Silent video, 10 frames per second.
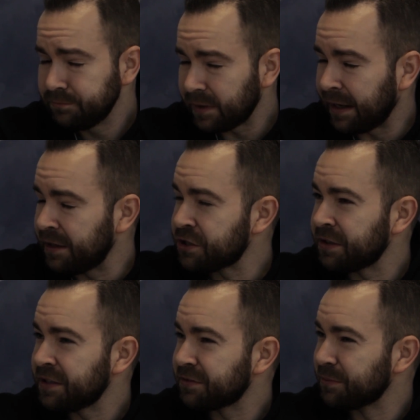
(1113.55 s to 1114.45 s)
had
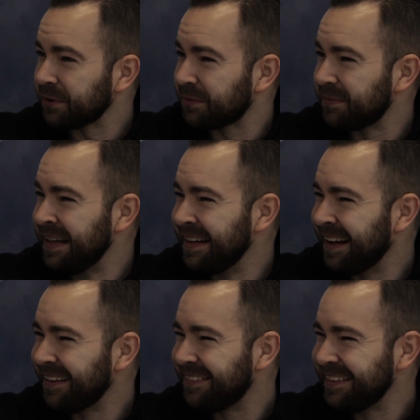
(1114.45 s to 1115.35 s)
injuries. We both
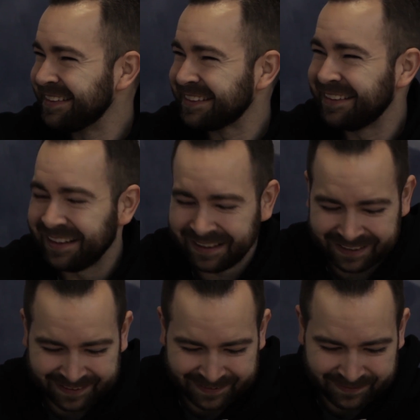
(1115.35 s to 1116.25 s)
have been injured
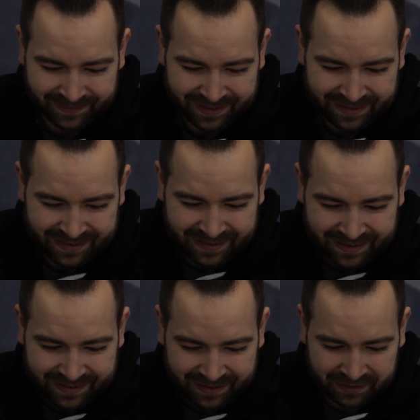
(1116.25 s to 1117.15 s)

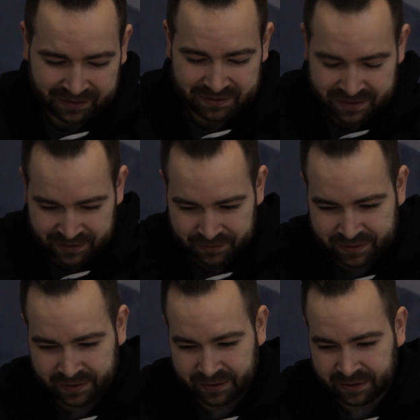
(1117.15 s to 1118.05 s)
and continue
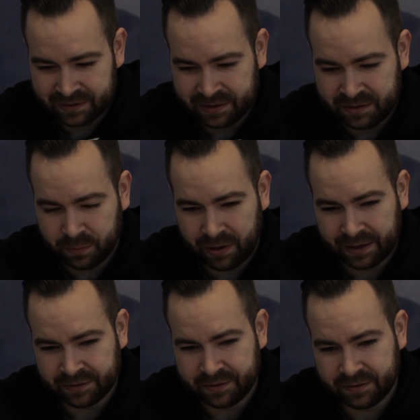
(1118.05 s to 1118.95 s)
to
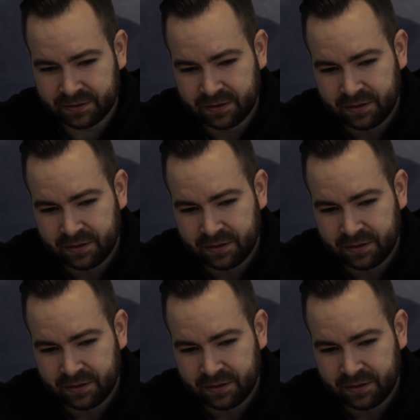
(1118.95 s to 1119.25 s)
practice.